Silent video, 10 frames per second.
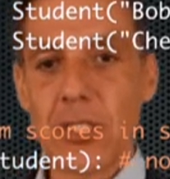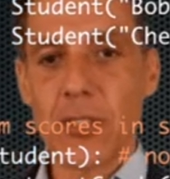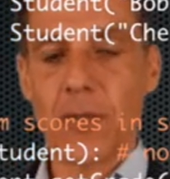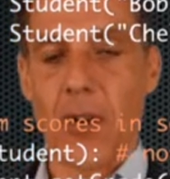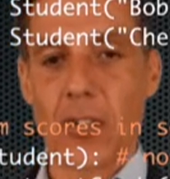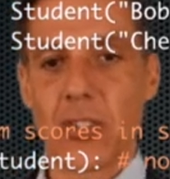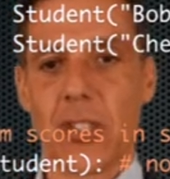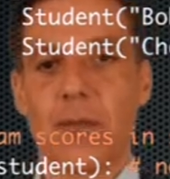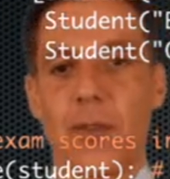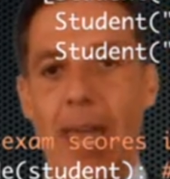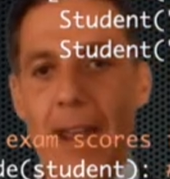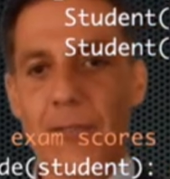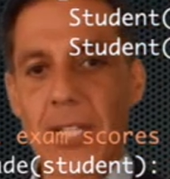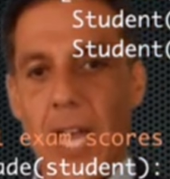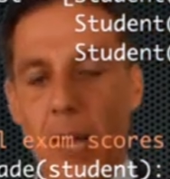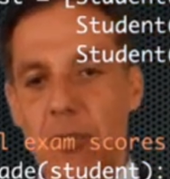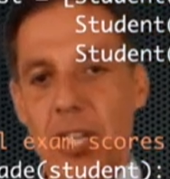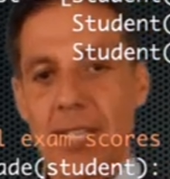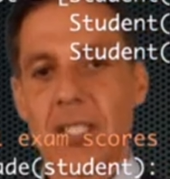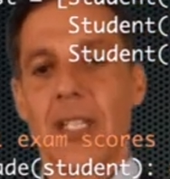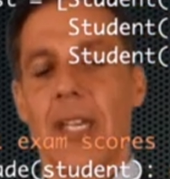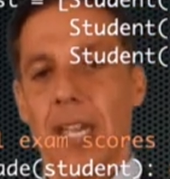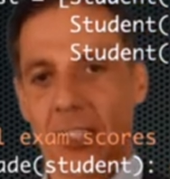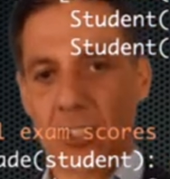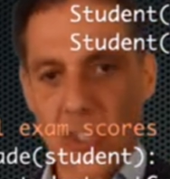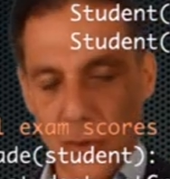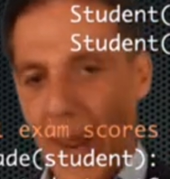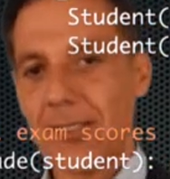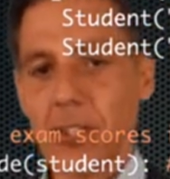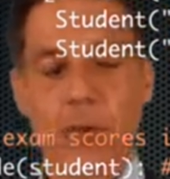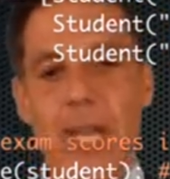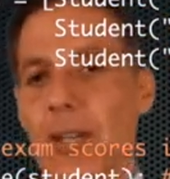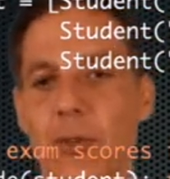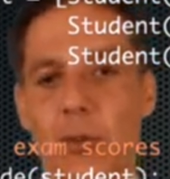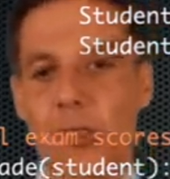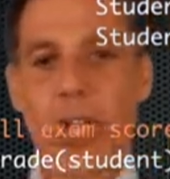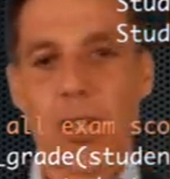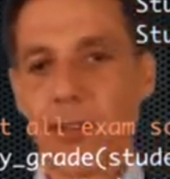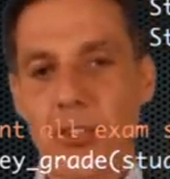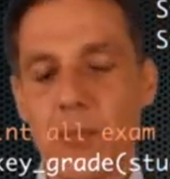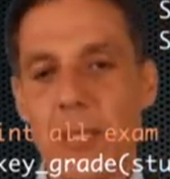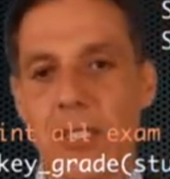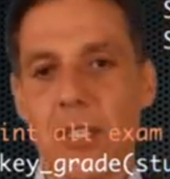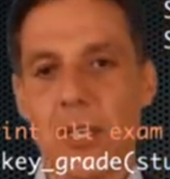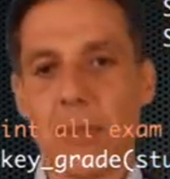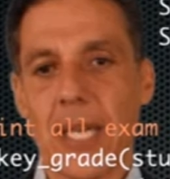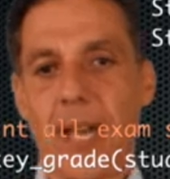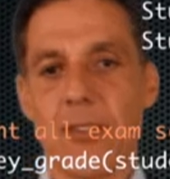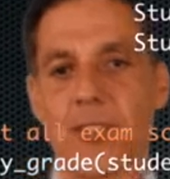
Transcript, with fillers: this function for every object, extract the grade. Of course, all of this is being done behind the